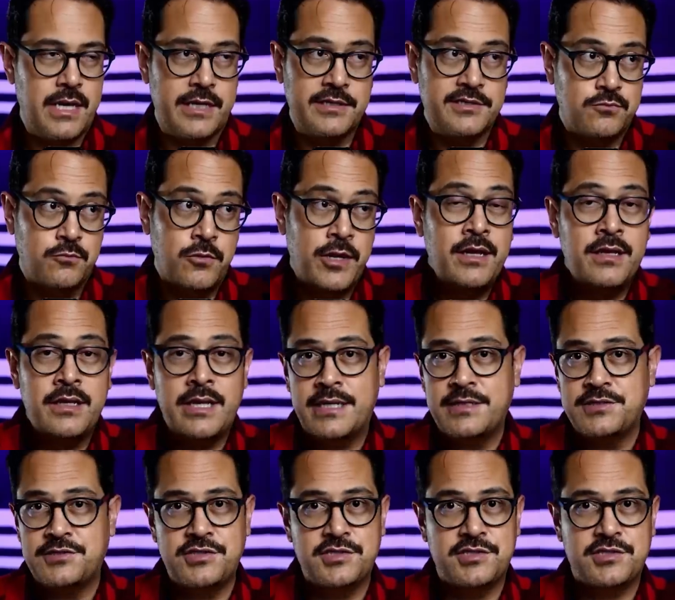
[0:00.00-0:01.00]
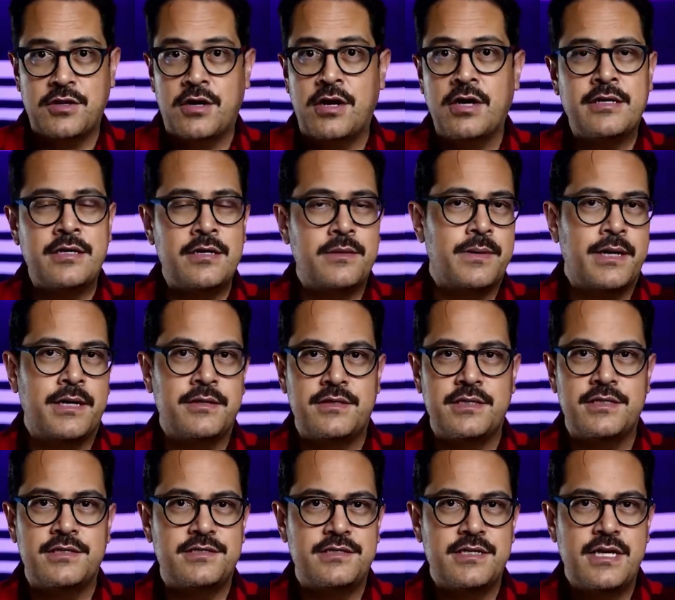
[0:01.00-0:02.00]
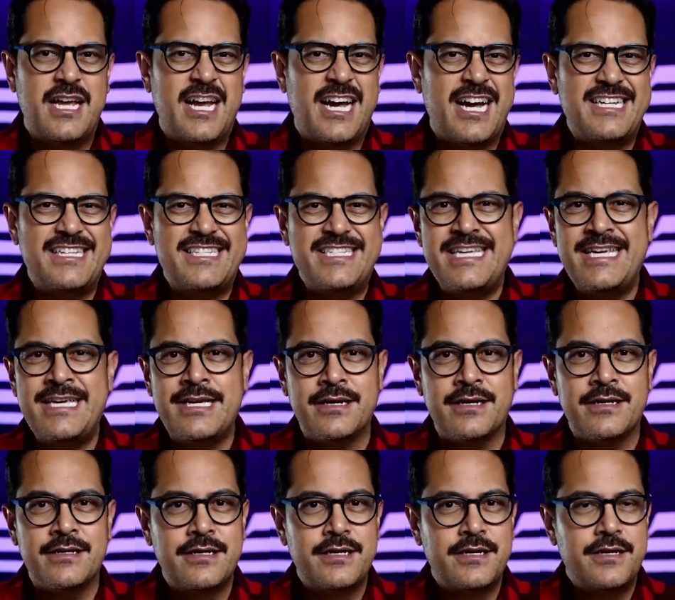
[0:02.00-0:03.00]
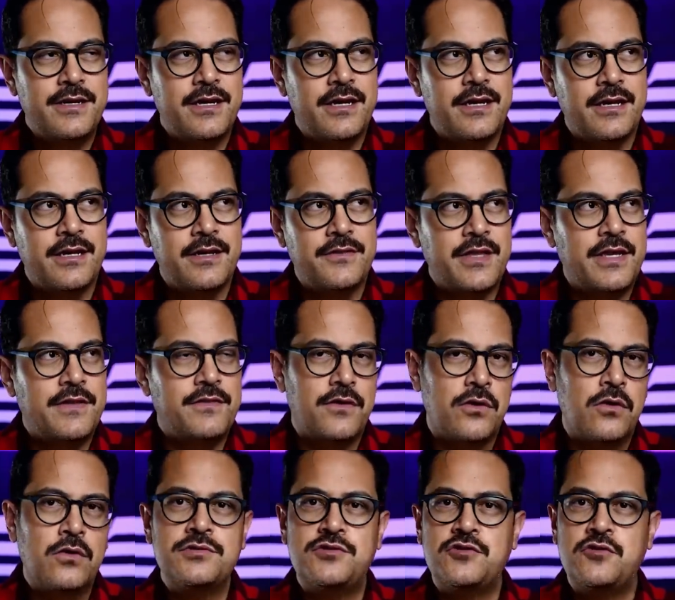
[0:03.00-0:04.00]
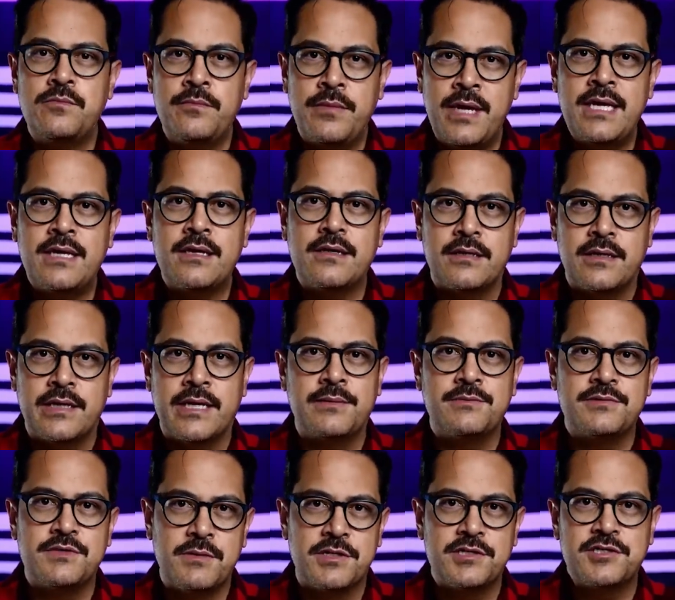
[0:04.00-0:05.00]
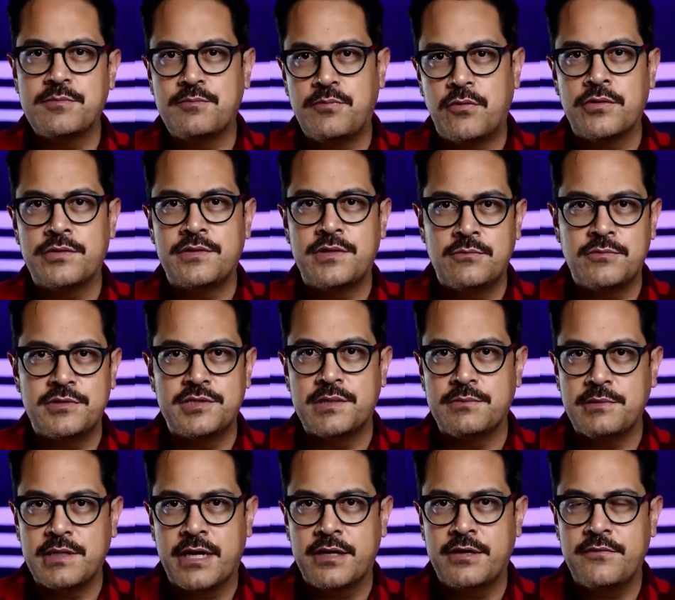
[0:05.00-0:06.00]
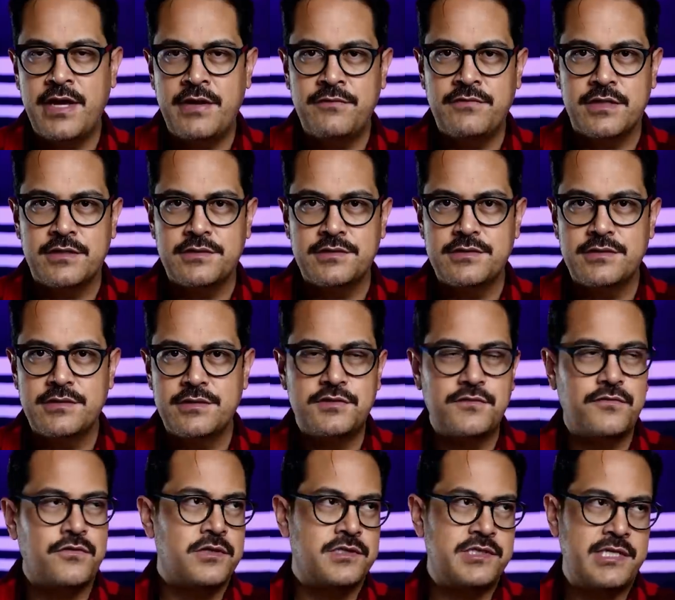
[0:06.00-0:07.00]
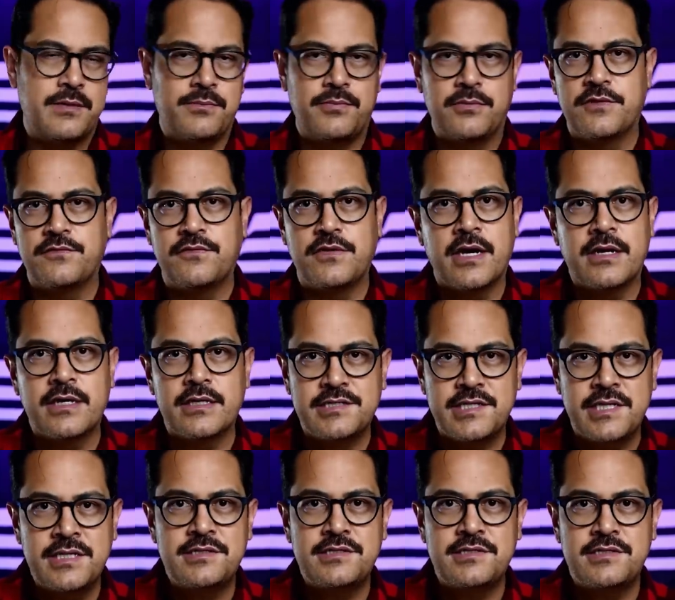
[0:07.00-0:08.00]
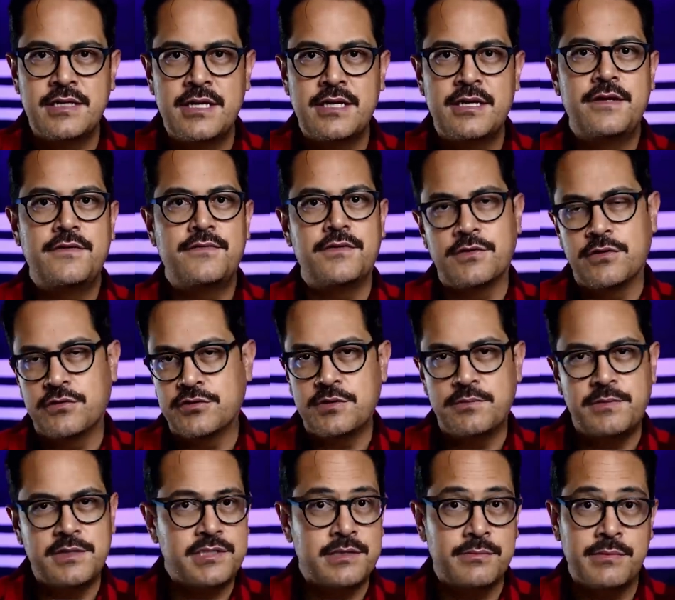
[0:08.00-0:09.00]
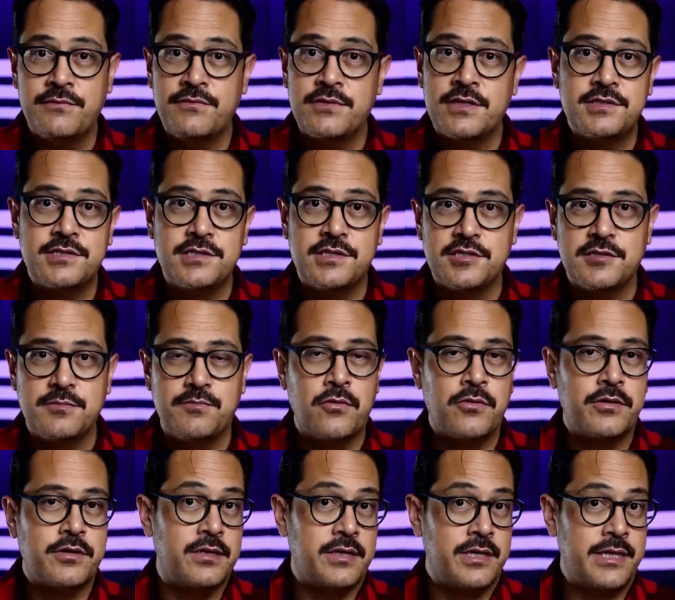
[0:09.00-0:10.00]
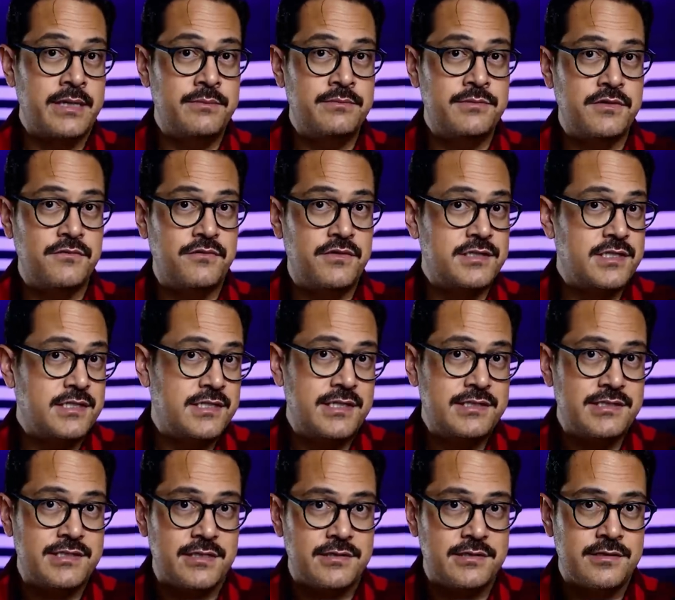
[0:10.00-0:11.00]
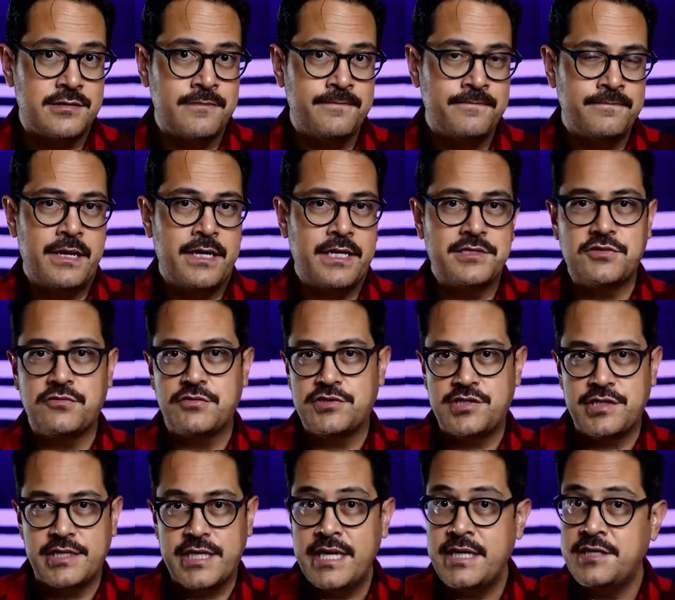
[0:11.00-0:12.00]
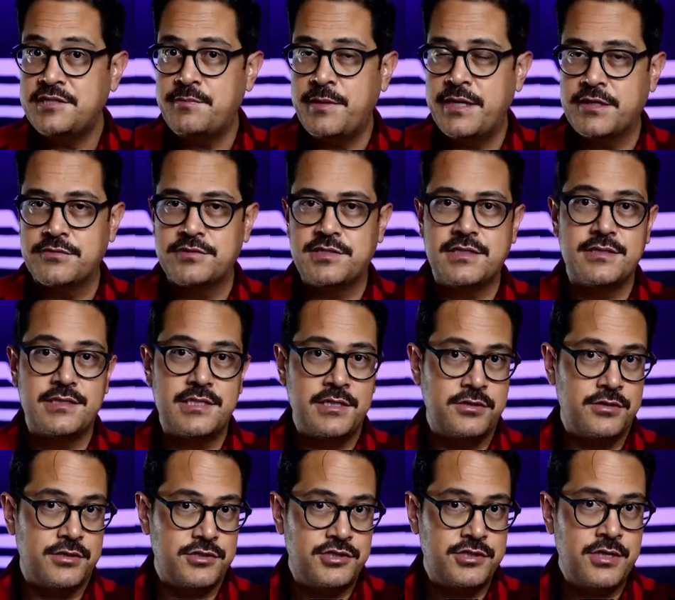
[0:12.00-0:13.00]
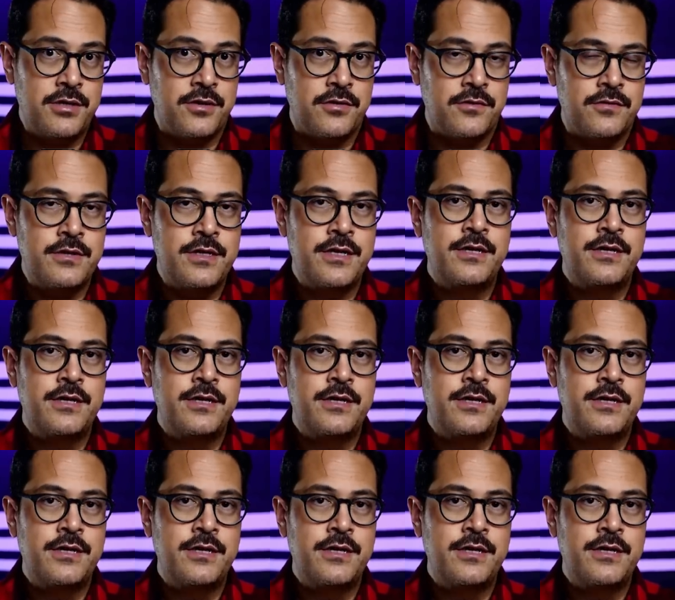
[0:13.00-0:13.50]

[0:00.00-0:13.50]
as well as just talking about this idea uh, that those who make claims must support them with some kind of evidence. So, for example, if God exists, then there should be some evidence to support claims of his existence. And as Christian casemakers continue to show,